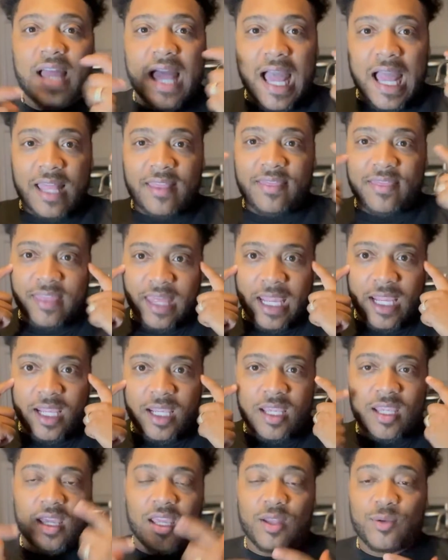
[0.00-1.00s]
I
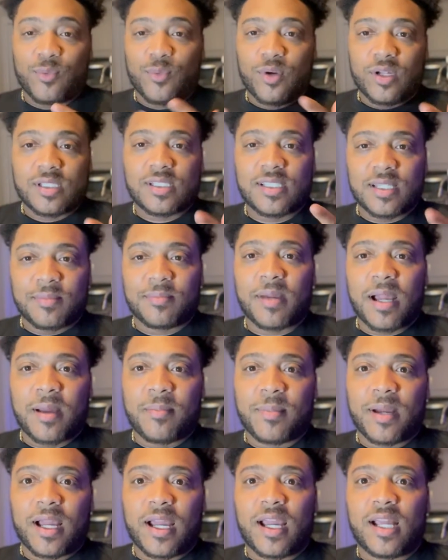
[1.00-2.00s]
think and what's in my
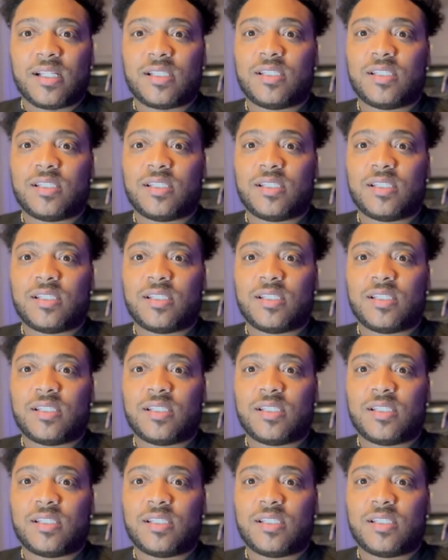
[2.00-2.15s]
mind